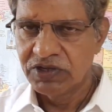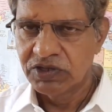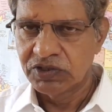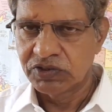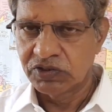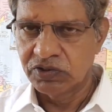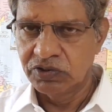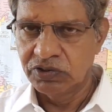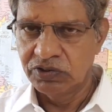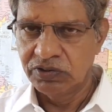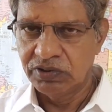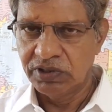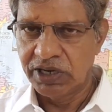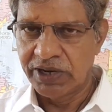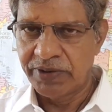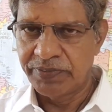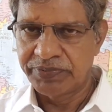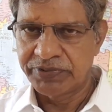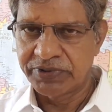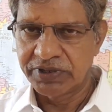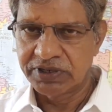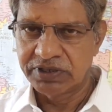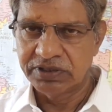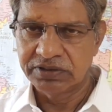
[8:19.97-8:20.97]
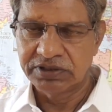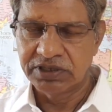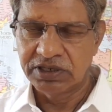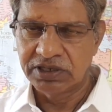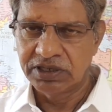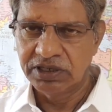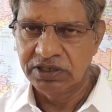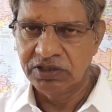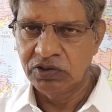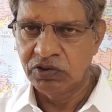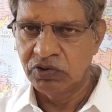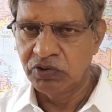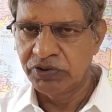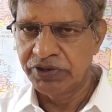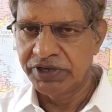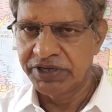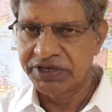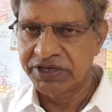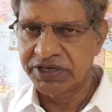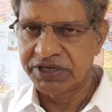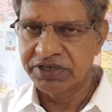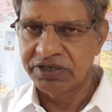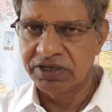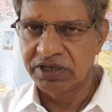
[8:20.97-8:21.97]
So after the
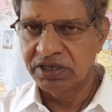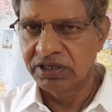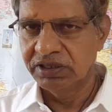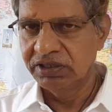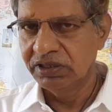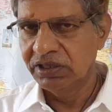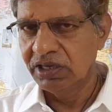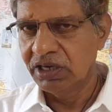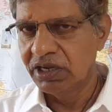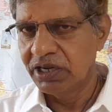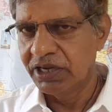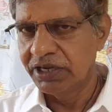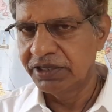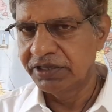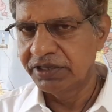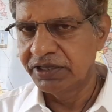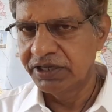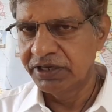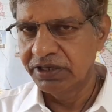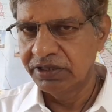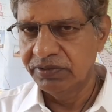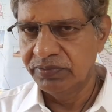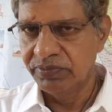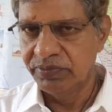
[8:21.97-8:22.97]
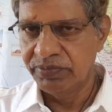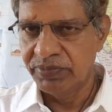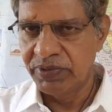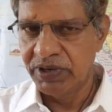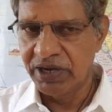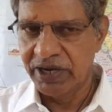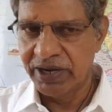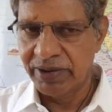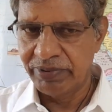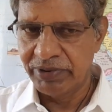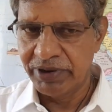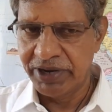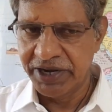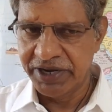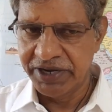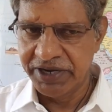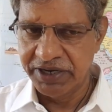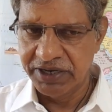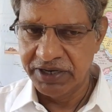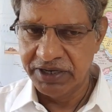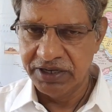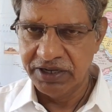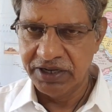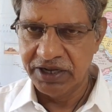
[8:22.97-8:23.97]
loading is done and then bill of
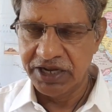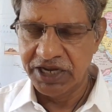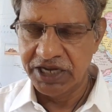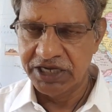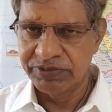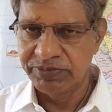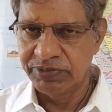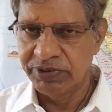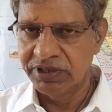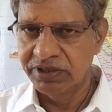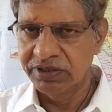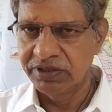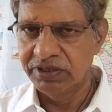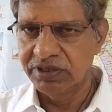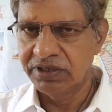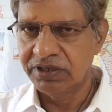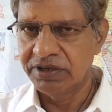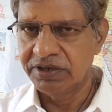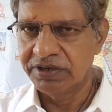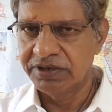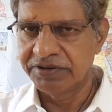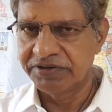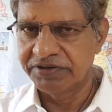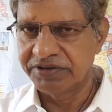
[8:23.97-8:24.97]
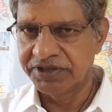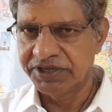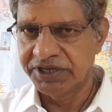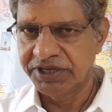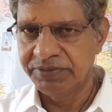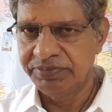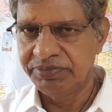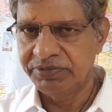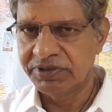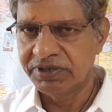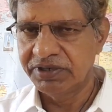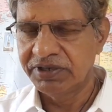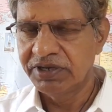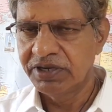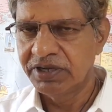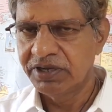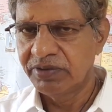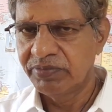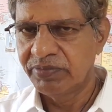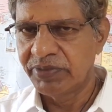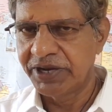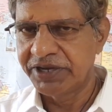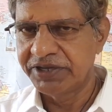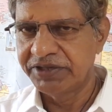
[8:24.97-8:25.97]
lading has been received
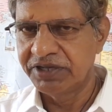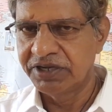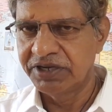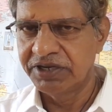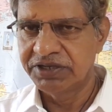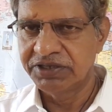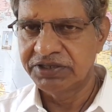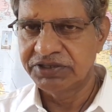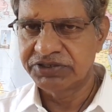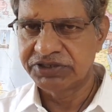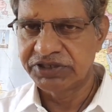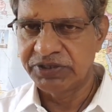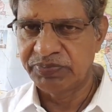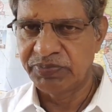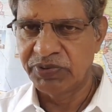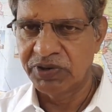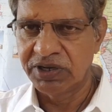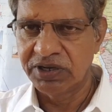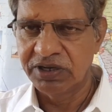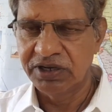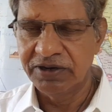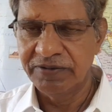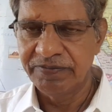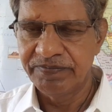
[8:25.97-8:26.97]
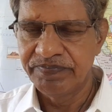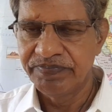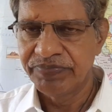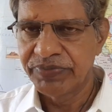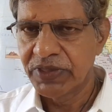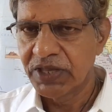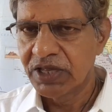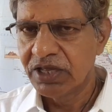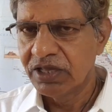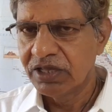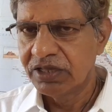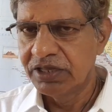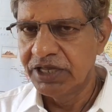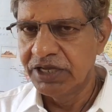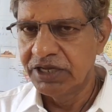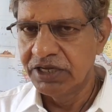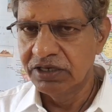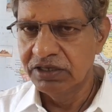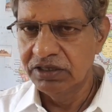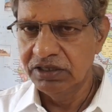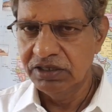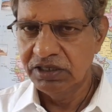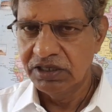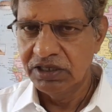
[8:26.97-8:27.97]
by the shipper,
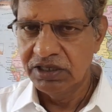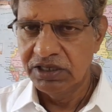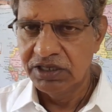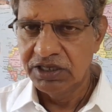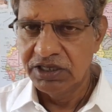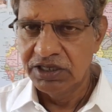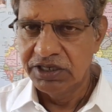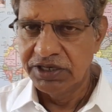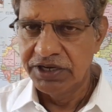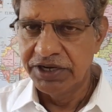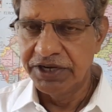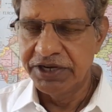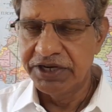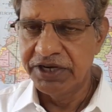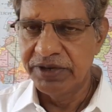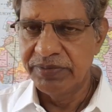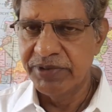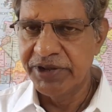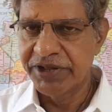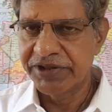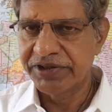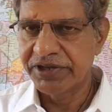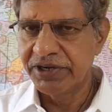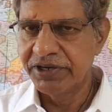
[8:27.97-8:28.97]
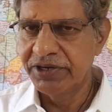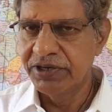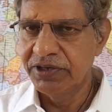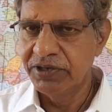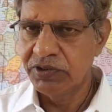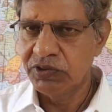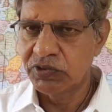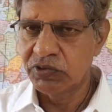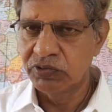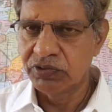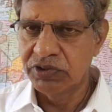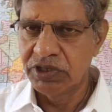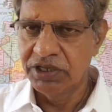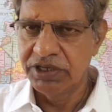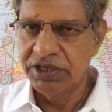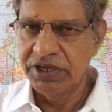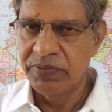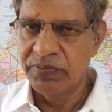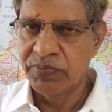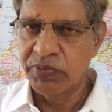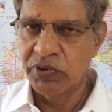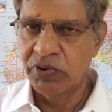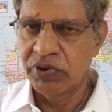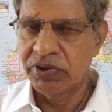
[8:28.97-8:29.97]
then intimation to the
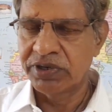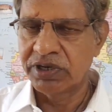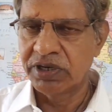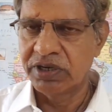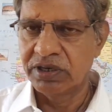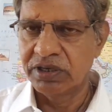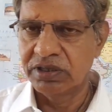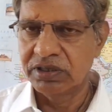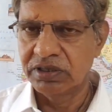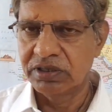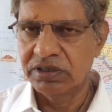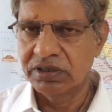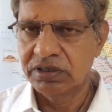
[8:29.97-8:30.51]
importer.